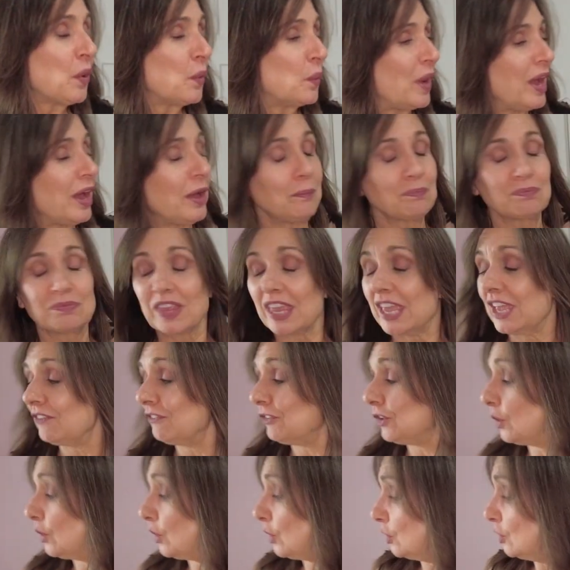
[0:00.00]
well,
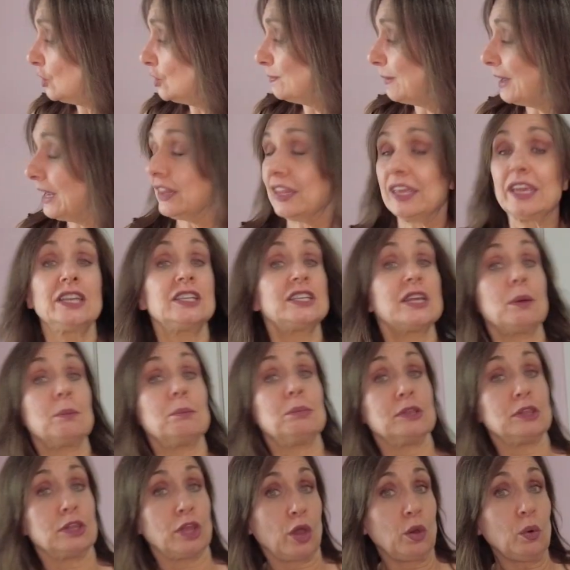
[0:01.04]
if you use my link down
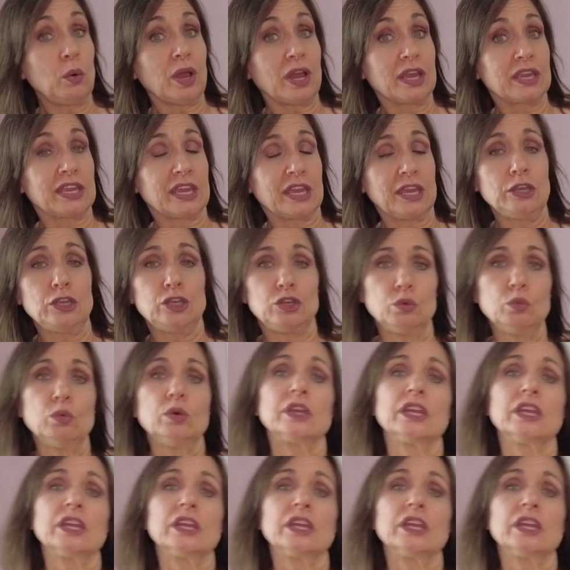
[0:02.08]
below, again, you will